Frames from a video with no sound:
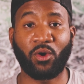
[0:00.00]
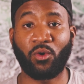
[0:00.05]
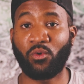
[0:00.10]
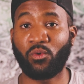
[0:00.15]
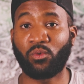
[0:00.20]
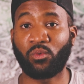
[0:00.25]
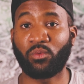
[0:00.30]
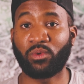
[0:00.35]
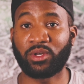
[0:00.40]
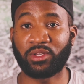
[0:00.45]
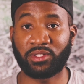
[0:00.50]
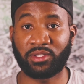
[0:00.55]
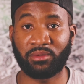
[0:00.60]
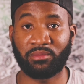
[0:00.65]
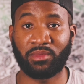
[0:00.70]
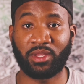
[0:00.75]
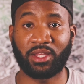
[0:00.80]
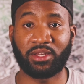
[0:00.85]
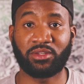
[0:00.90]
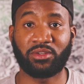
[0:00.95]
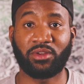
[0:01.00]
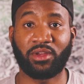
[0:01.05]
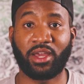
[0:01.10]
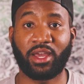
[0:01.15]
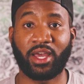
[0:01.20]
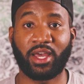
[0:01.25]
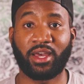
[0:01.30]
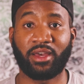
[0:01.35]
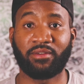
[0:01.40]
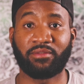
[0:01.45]
old wisdom that
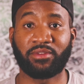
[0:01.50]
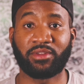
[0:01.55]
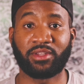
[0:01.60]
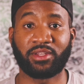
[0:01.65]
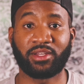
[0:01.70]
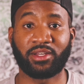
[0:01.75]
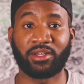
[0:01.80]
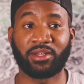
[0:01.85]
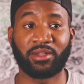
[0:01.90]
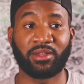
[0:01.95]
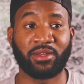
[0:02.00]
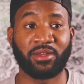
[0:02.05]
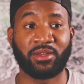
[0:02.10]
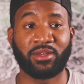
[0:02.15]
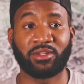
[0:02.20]
you have to